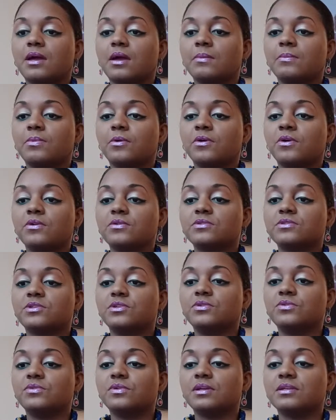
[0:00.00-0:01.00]
I burned
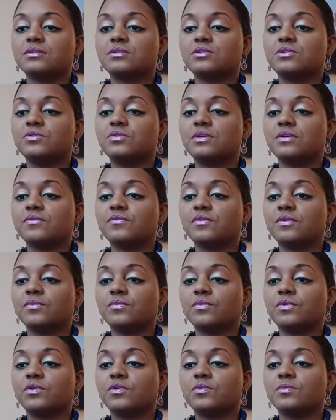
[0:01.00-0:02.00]
2 in 2 different
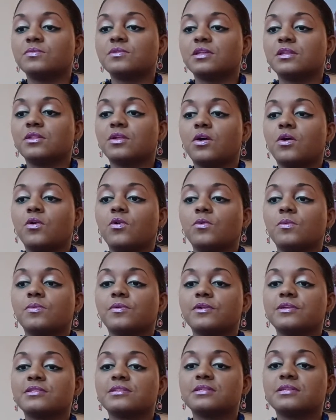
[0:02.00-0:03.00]
rooms and the whole
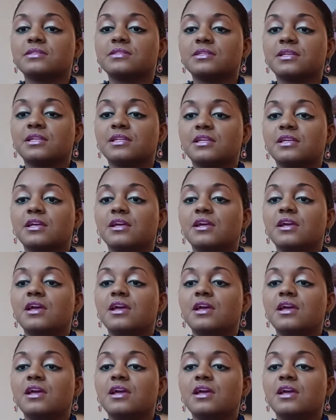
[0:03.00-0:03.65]
place is scented.